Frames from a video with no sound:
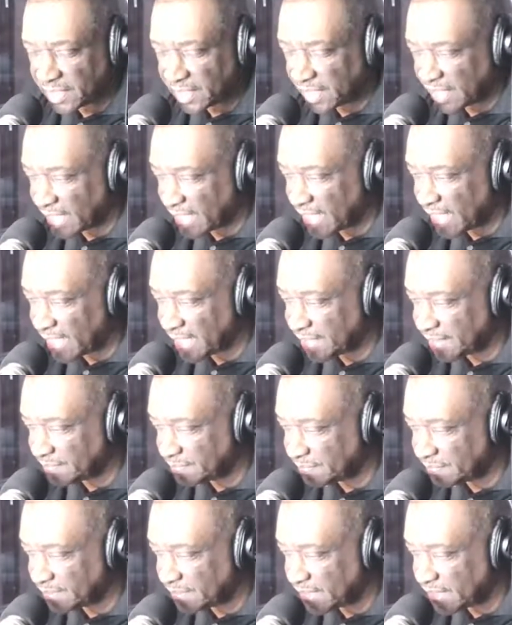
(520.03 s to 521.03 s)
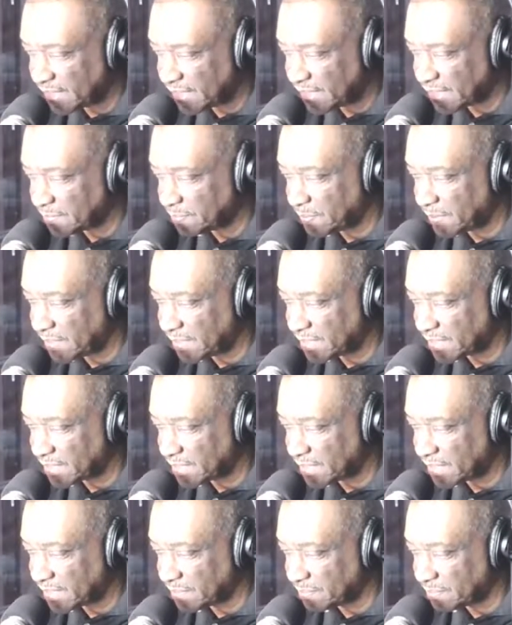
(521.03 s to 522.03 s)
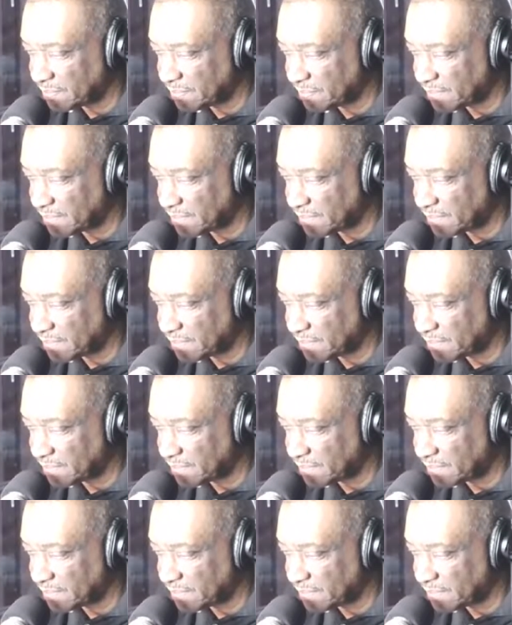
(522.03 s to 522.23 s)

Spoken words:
Lie. Let's play this clip.